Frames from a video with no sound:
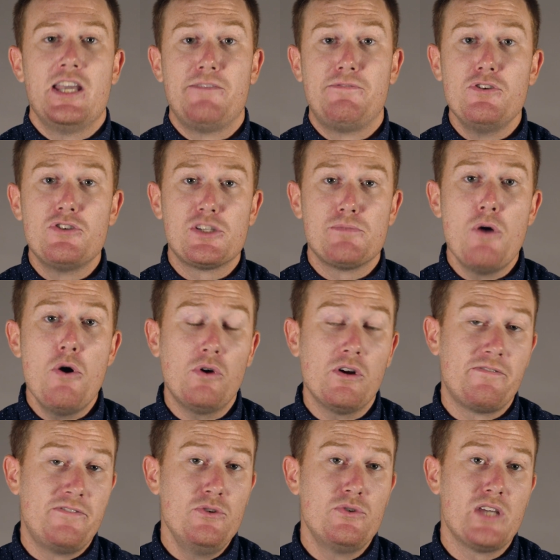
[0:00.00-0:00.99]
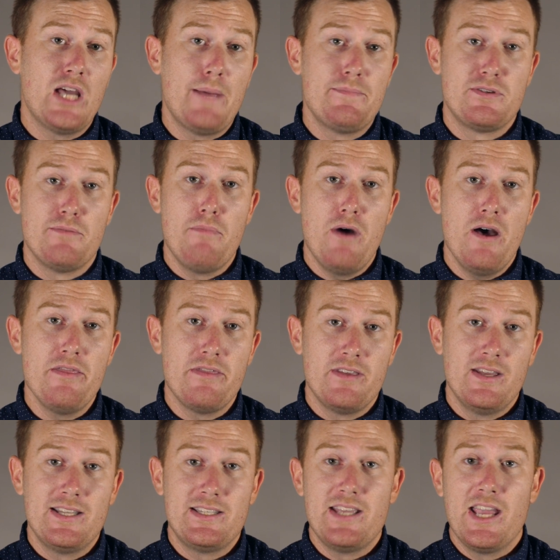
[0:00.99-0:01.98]
If you smoke a few times a
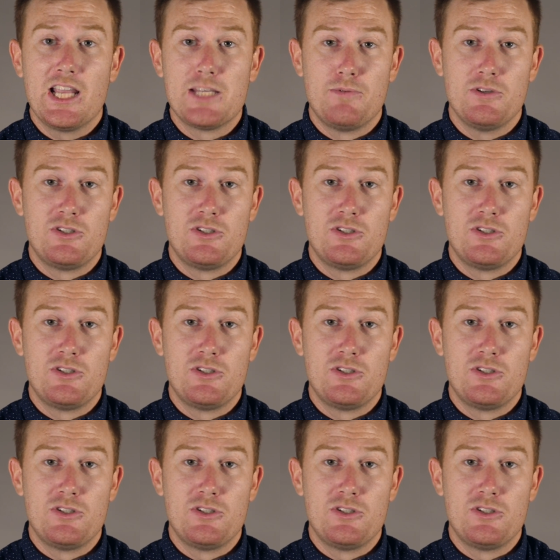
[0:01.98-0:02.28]
month, it takes